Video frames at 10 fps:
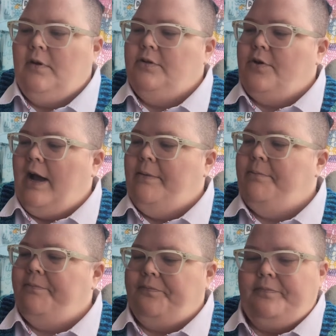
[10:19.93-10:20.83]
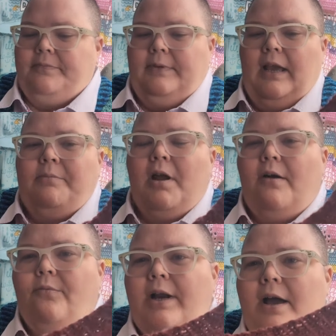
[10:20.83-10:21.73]
So I'm
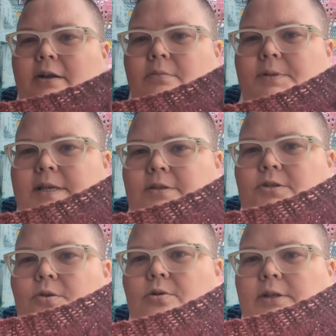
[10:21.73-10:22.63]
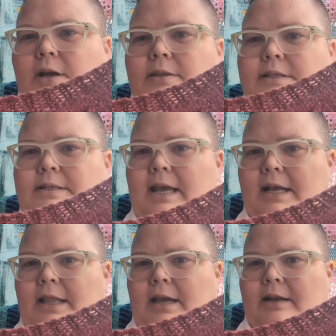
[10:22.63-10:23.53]
not 100% sold on this
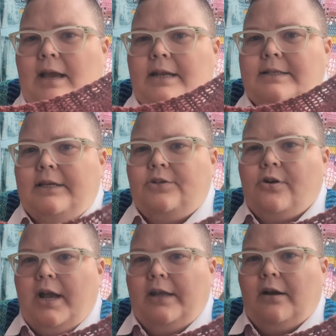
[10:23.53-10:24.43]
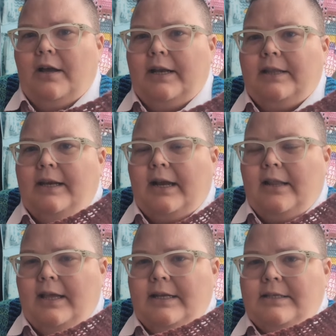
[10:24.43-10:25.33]
neckline. I did try it on, and the
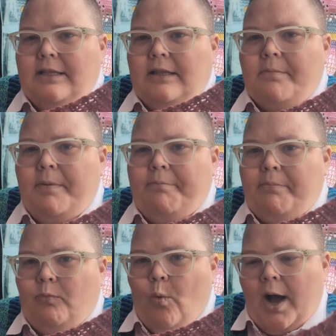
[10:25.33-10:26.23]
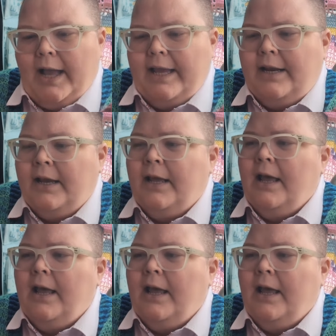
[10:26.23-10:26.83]
neckline is a little bit wide.